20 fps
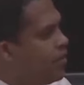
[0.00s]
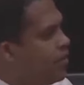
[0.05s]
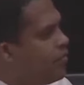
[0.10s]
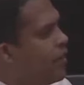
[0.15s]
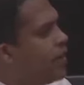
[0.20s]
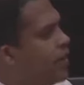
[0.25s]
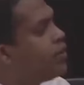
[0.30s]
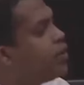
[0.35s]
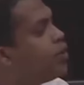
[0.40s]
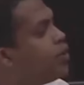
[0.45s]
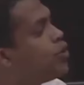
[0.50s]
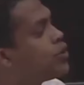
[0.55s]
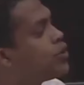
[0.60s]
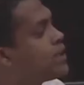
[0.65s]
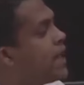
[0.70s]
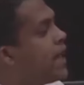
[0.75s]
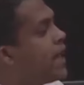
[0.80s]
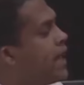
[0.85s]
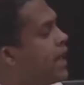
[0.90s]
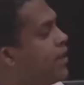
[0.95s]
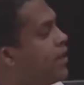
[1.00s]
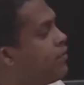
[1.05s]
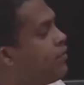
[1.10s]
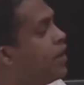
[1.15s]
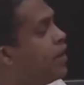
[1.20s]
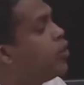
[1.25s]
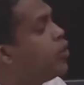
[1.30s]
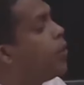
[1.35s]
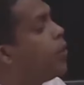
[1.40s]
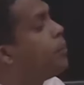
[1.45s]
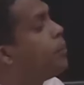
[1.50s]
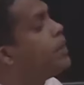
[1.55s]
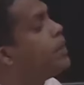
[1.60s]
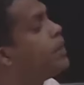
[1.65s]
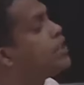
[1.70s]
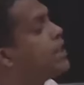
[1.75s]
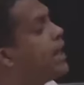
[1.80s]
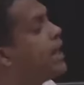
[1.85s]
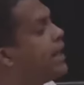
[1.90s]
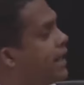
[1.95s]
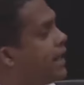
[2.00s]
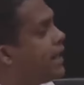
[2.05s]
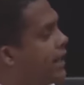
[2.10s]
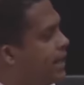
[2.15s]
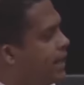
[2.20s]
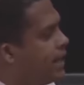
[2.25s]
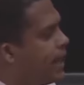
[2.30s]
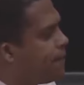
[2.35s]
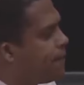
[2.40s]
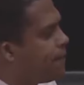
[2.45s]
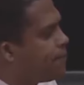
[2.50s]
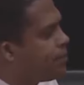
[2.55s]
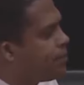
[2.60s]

when you say, when you appreciate India.